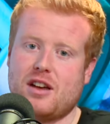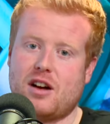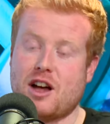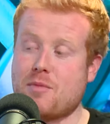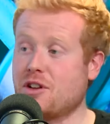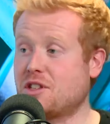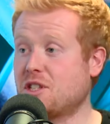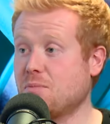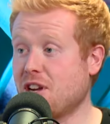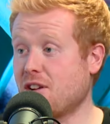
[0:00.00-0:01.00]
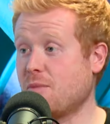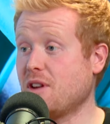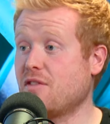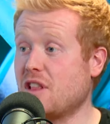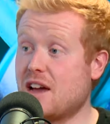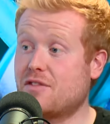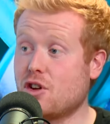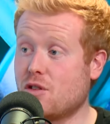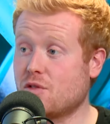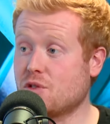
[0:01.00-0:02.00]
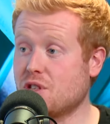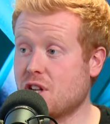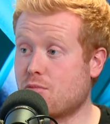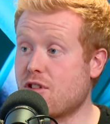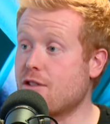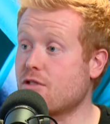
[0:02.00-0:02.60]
I might smear a bit of the leftovers in a bread